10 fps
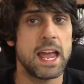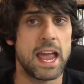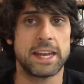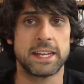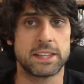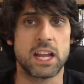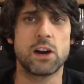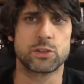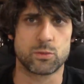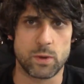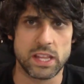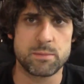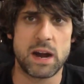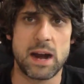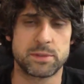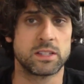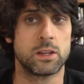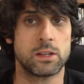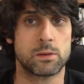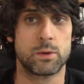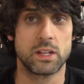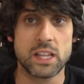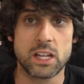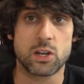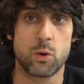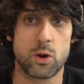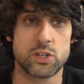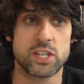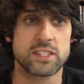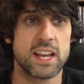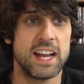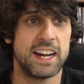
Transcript: And it, the colors really popped. It lo- really looked gorgeous.